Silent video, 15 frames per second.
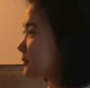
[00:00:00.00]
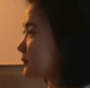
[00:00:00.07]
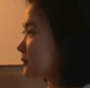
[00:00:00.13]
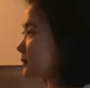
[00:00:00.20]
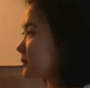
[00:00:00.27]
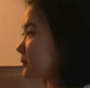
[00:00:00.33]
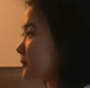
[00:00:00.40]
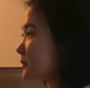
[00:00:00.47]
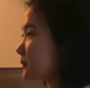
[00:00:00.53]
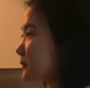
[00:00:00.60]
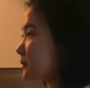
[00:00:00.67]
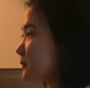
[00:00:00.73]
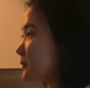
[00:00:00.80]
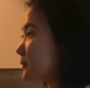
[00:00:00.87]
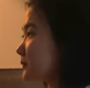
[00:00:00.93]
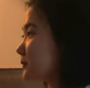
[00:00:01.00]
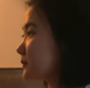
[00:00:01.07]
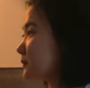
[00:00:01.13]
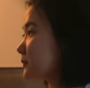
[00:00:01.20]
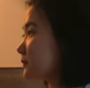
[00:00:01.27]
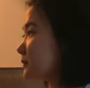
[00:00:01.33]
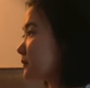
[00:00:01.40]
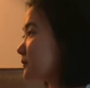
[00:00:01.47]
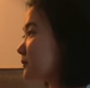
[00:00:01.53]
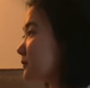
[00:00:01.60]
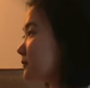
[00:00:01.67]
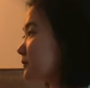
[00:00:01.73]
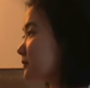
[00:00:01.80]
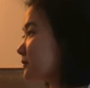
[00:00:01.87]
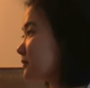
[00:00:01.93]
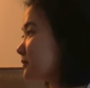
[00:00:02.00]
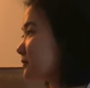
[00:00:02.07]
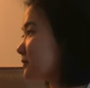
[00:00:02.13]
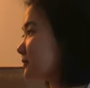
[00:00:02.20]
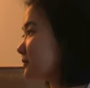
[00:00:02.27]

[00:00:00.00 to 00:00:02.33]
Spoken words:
(silent)